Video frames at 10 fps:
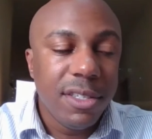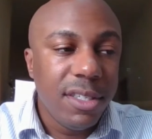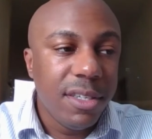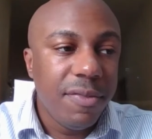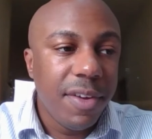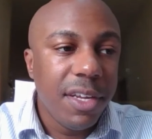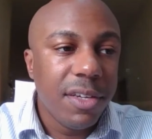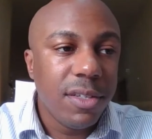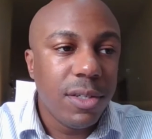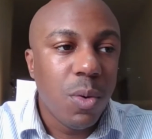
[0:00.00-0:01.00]
these
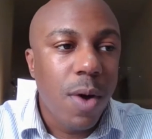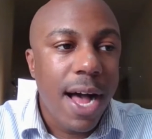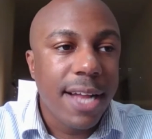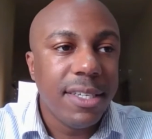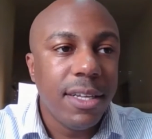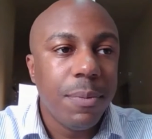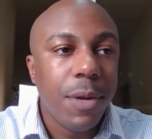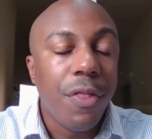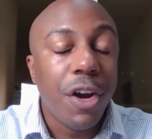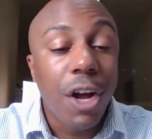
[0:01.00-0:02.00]
videos to watch them
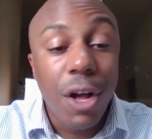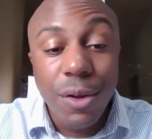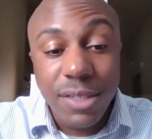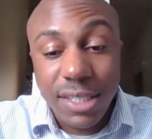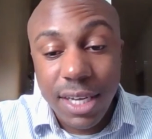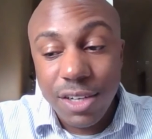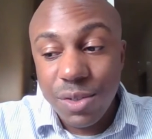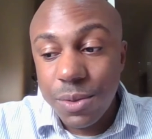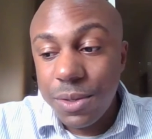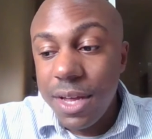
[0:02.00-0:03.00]
on their own
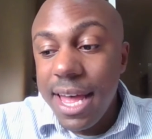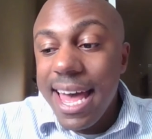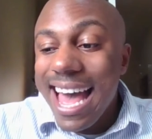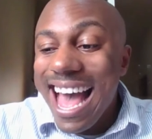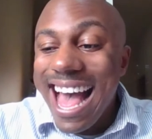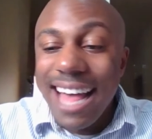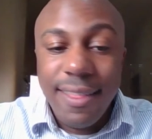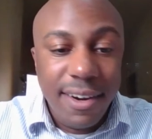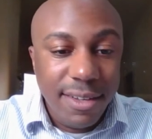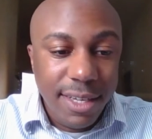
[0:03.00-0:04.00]
schedule at
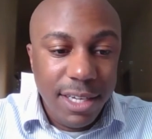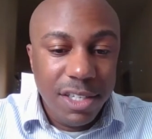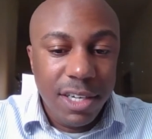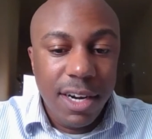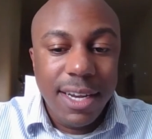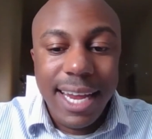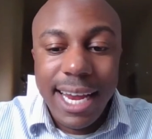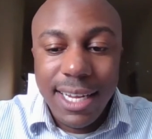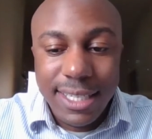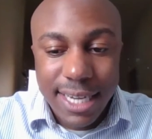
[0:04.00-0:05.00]
their leisure and
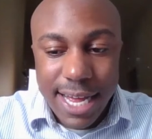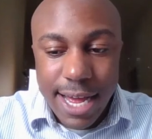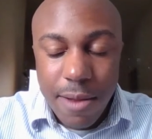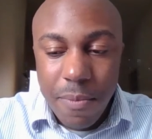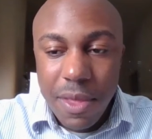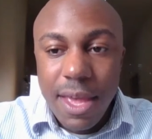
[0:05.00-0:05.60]
anytime.